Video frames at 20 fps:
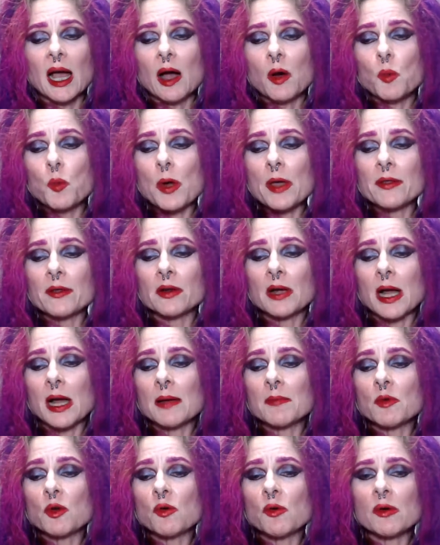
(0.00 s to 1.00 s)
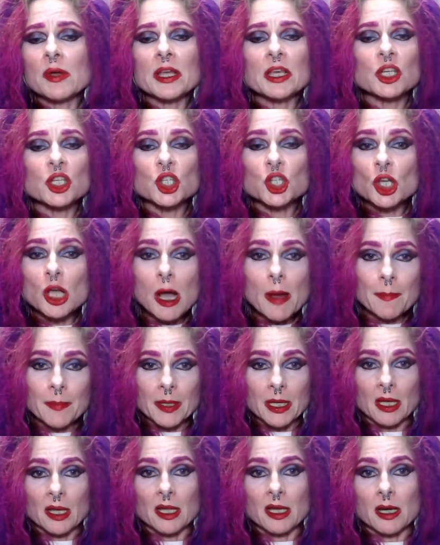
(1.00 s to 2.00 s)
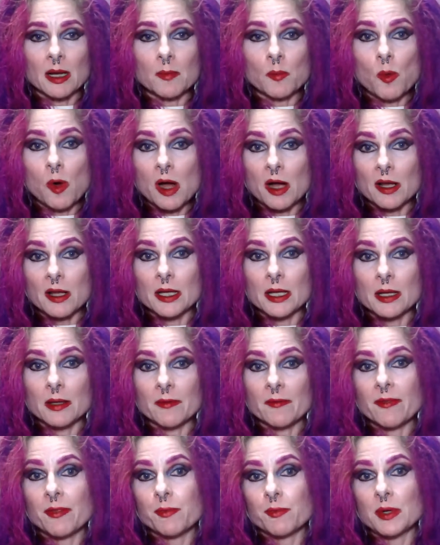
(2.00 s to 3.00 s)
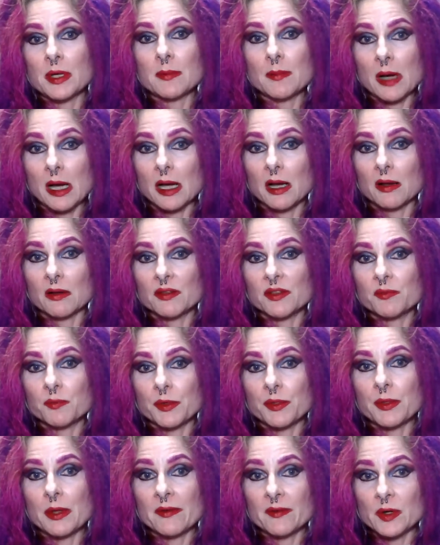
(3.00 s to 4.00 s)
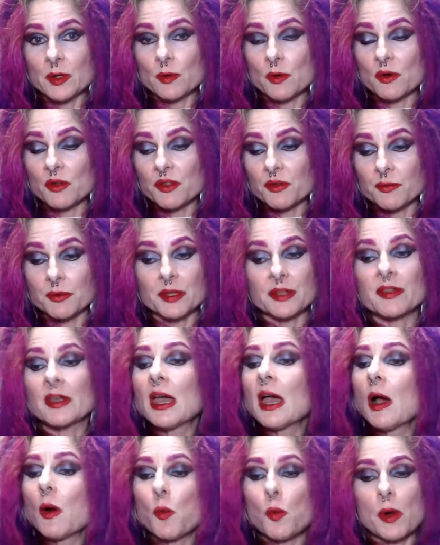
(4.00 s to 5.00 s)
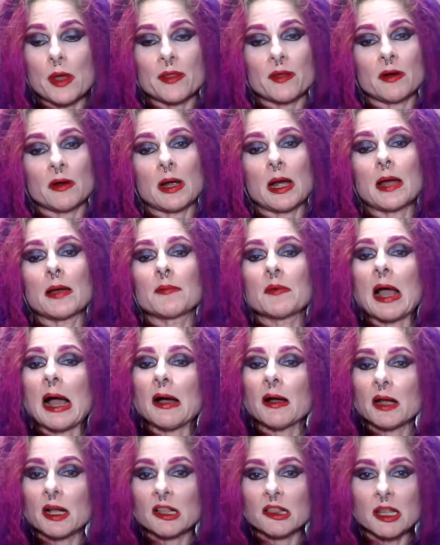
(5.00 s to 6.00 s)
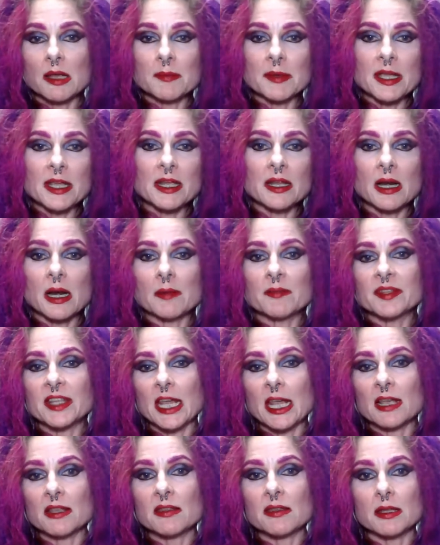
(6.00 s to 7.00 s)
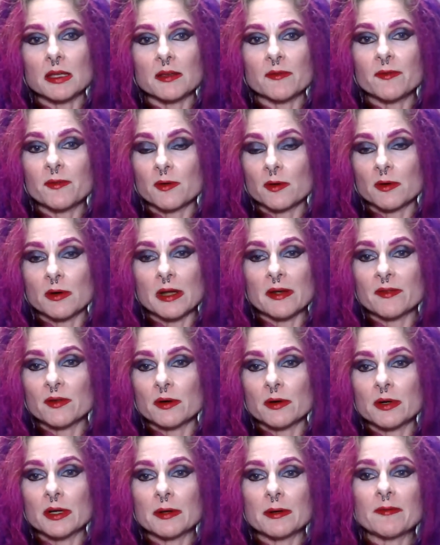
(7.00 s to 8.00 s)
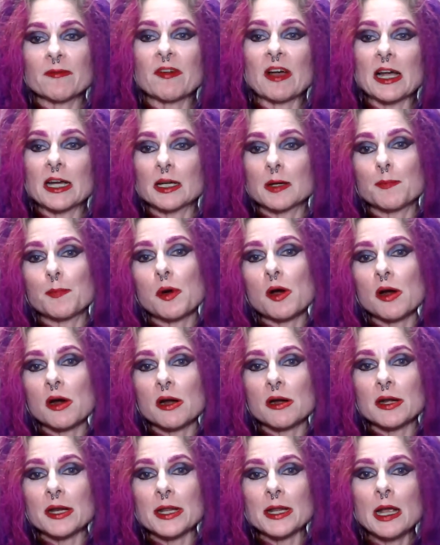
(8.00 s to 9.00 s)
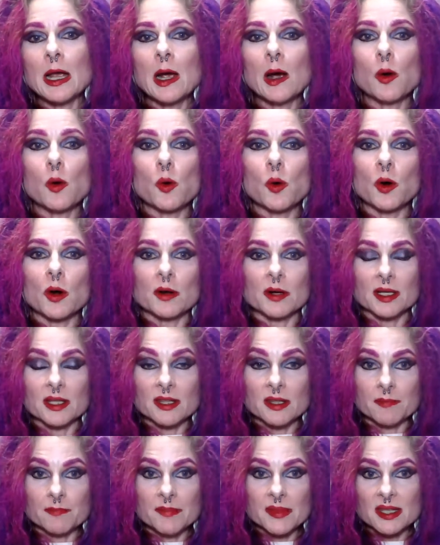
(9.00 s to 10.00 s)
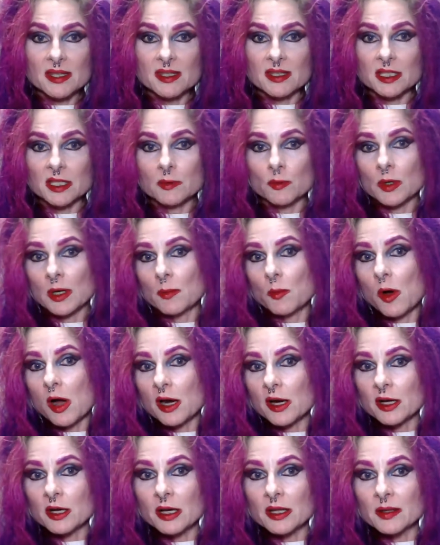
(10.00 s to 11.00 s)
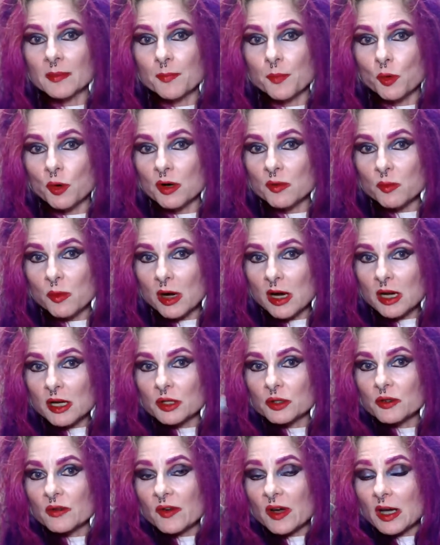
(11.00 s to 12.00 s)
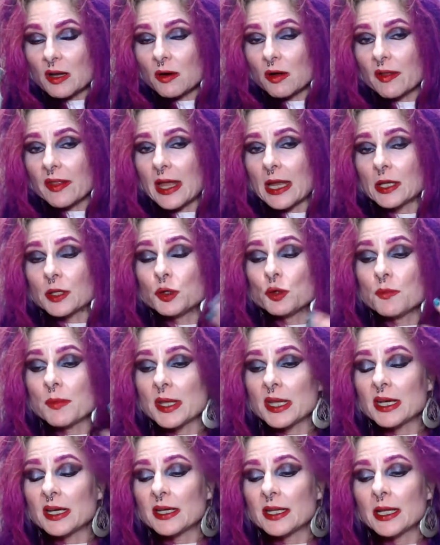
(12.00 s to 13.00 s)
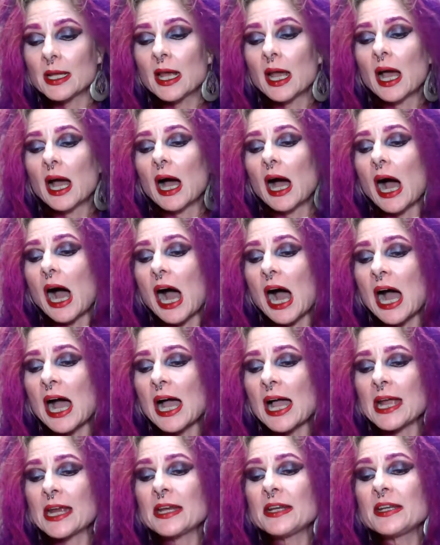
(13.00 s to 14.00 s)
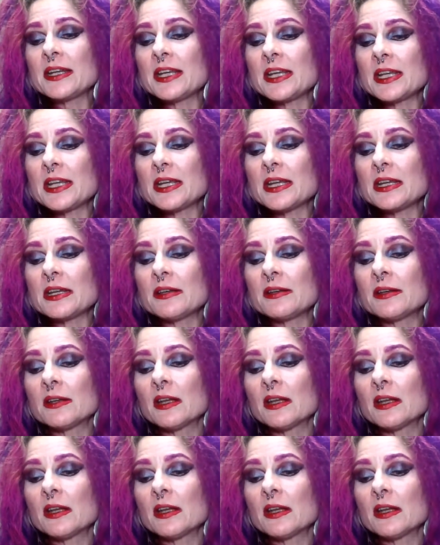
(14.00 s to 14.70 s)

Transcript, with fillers: whether I'm going shopping and I'm walking three miles with heavy groceries, whether I'm out clubbing and I'm dancing forever and find a party, or it's misty when I'm walking on the boardwalk and you've got all that humidity, I need